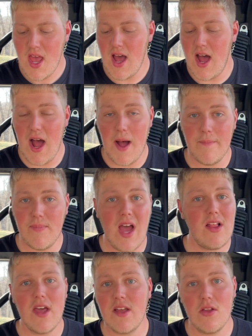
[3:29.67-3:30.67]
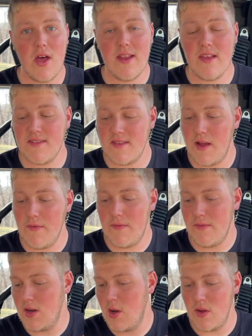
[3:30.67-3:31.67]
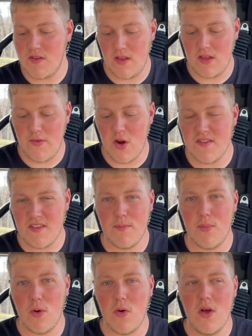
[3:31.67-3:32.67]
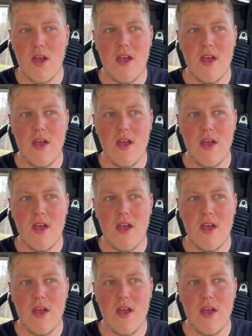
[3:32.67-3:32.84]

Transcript: Um, I like a lot of his stuff. You know, it's it's very simple,